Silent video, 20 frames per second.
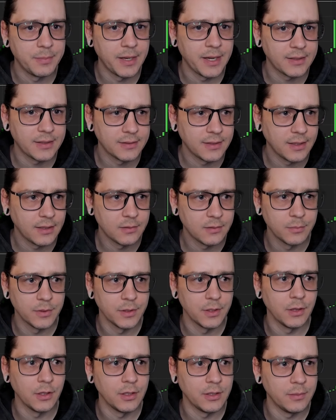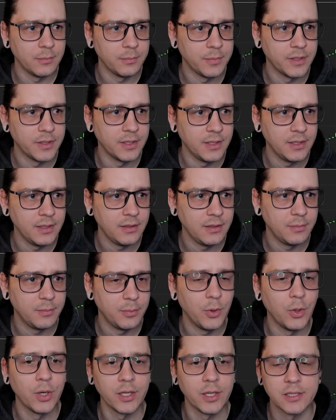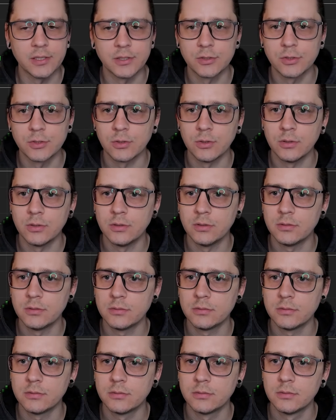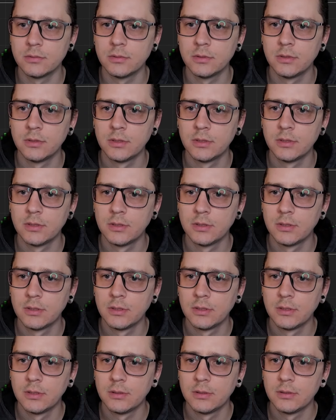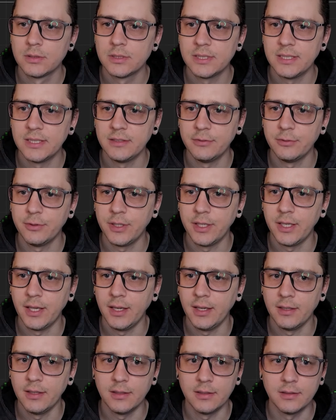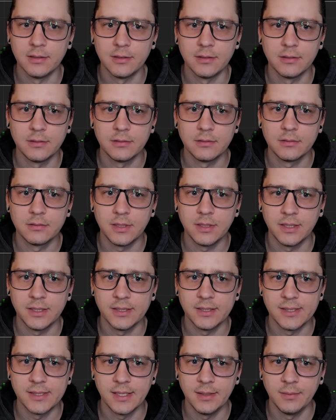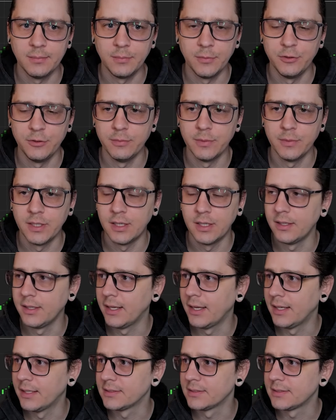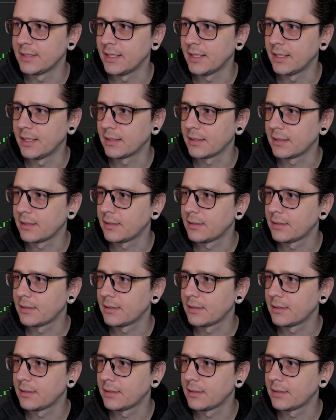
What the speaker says: back down beneath point of control. See if we can get the same movement on NASDAQ.